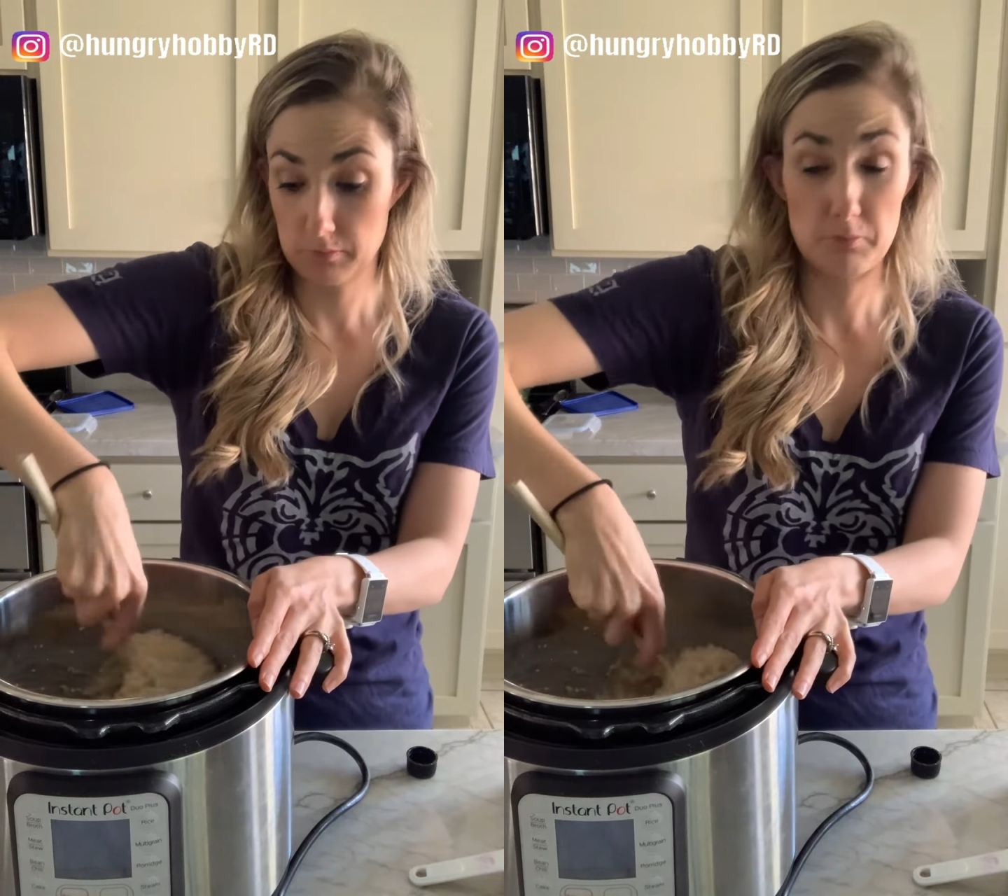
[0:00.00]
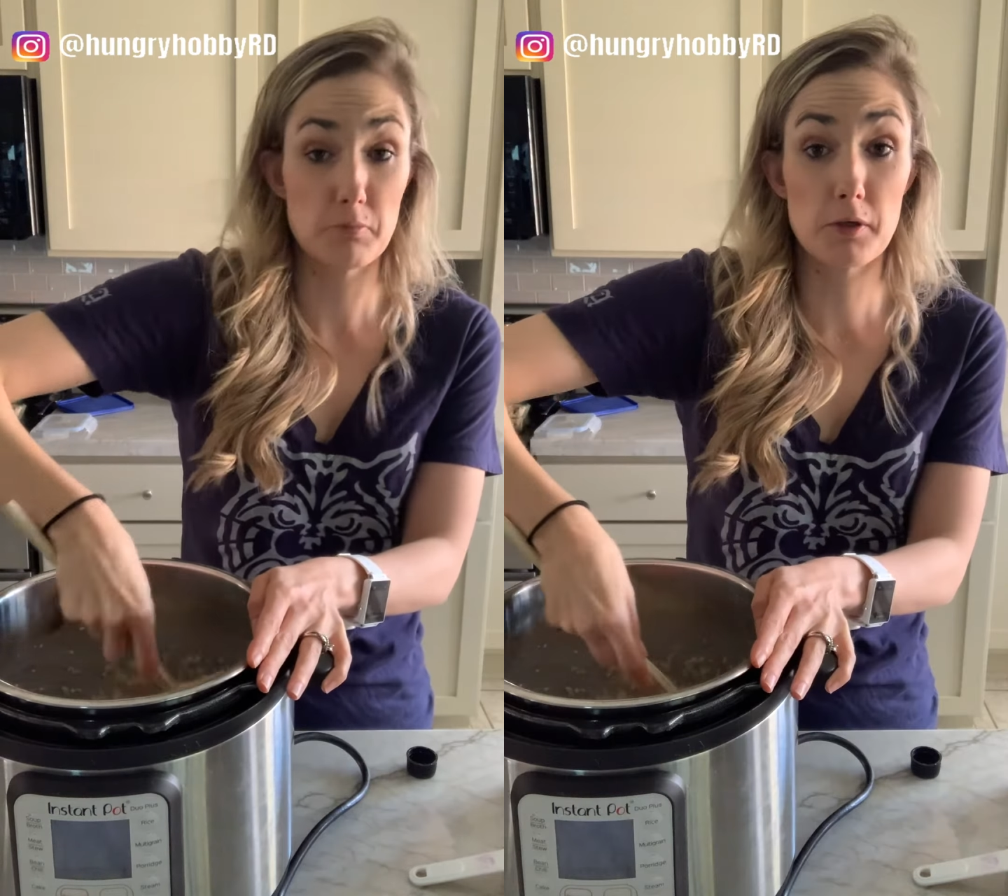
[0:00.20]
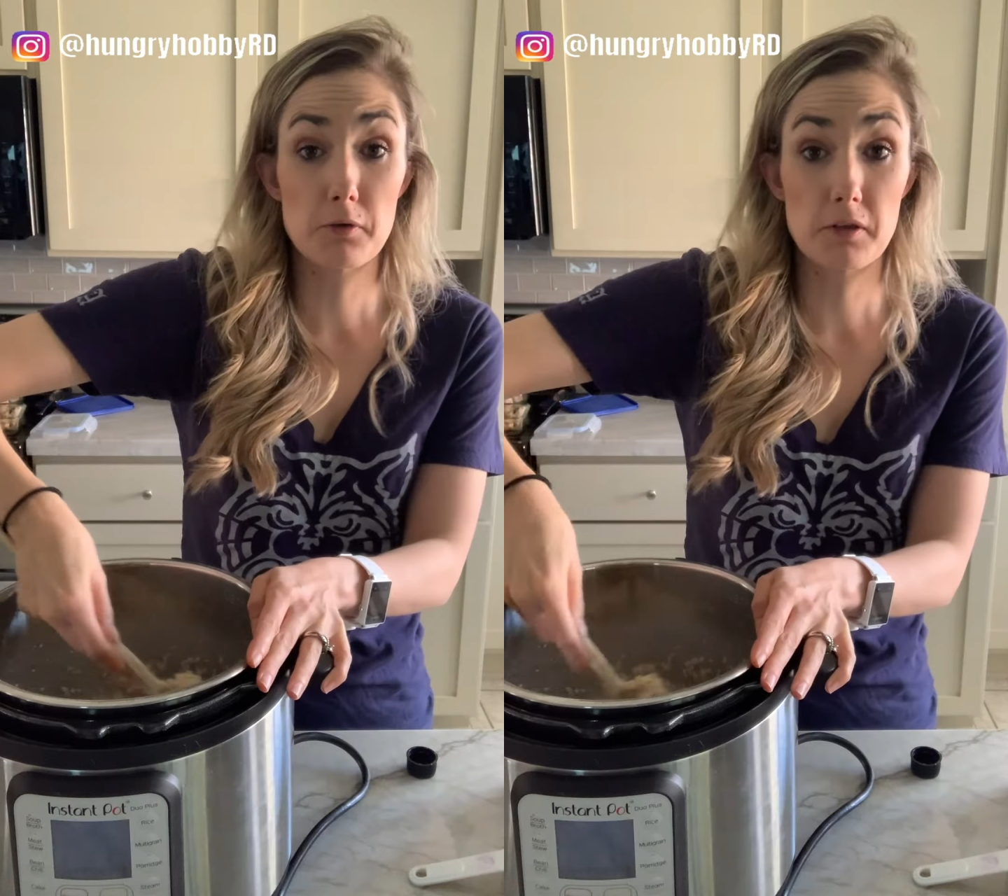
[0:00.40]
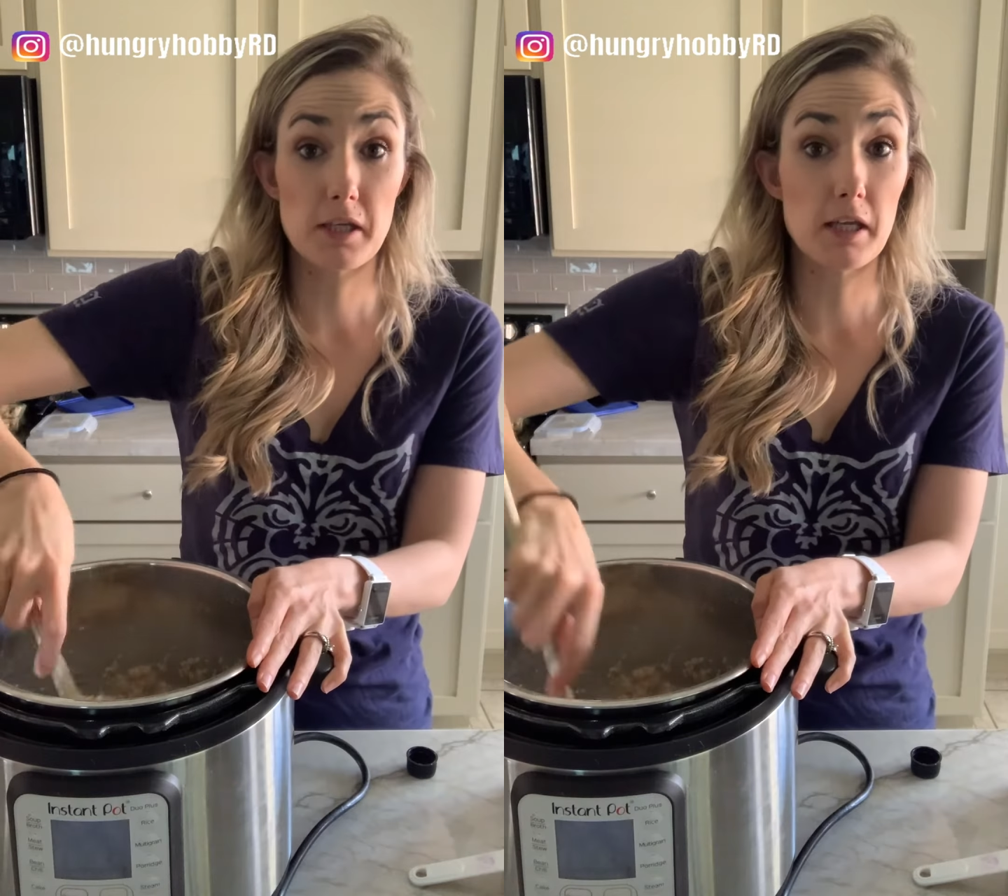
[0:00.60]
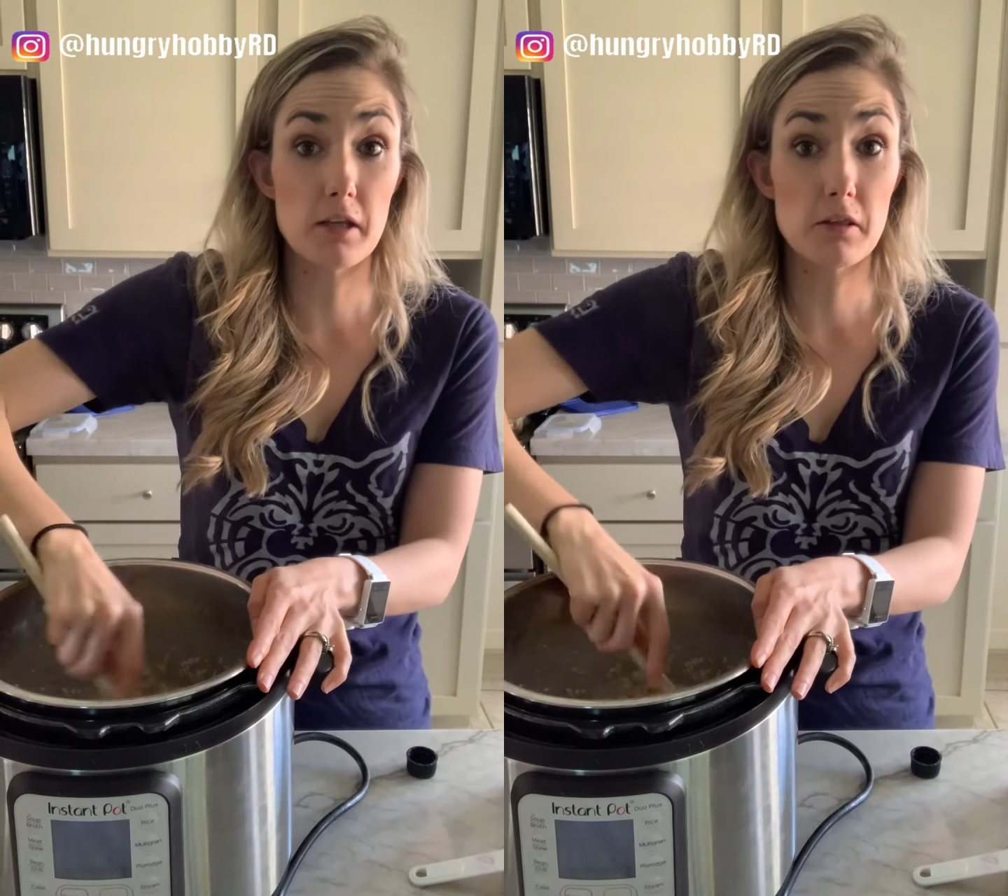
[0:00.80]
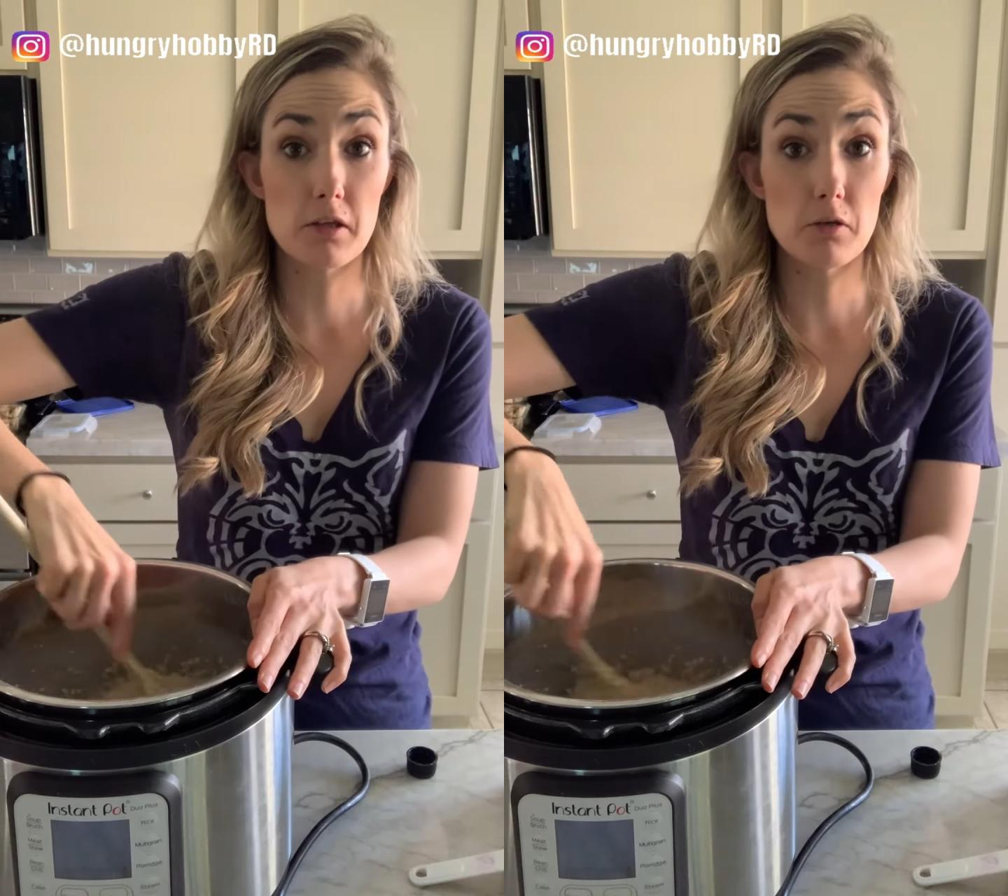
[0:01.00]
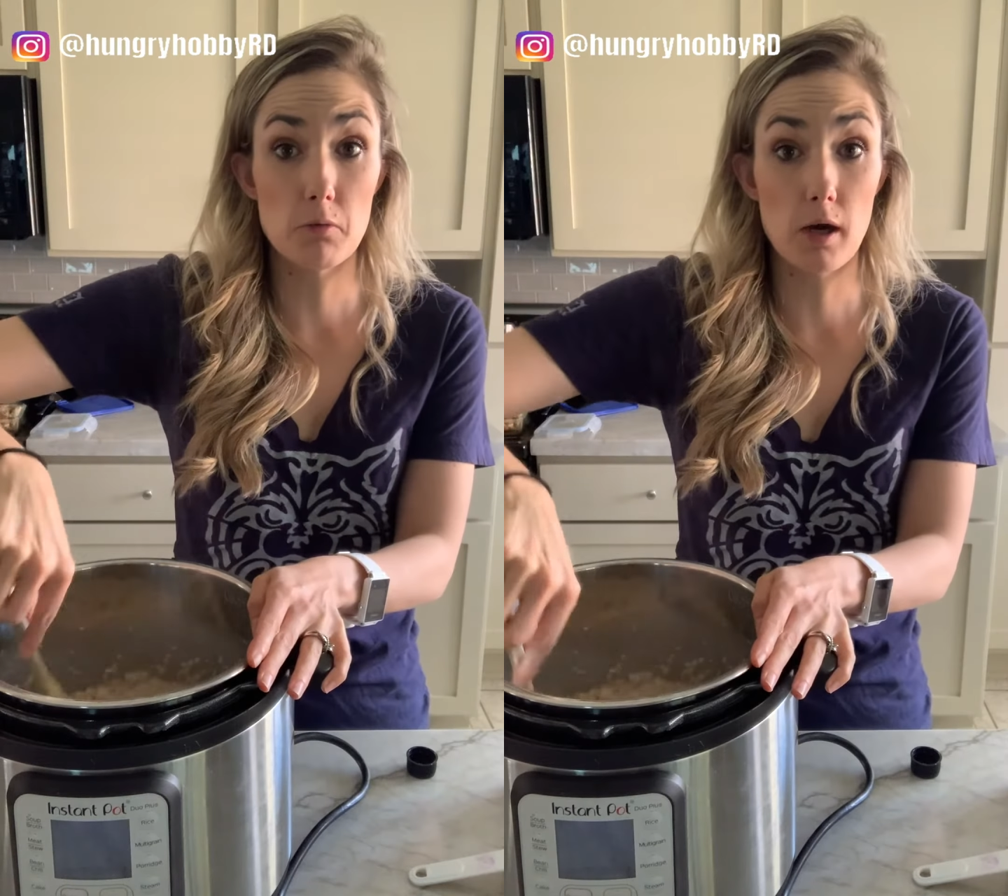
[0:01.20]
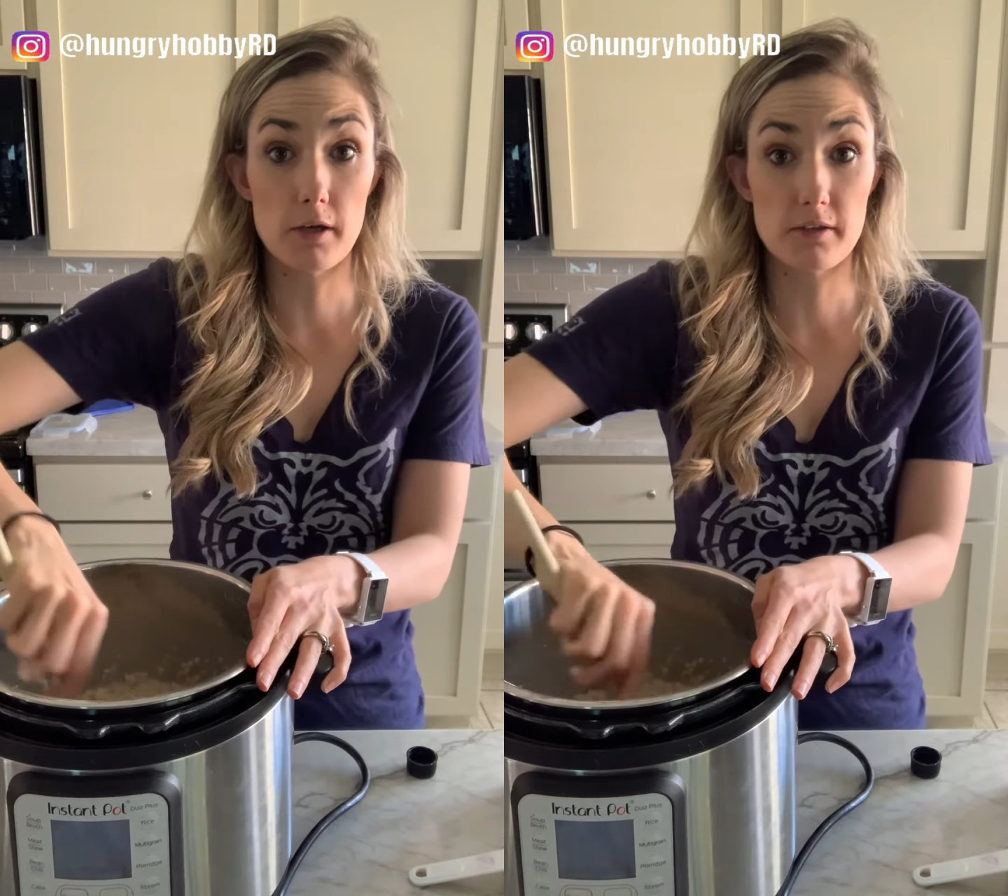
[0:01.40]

literally anything you want to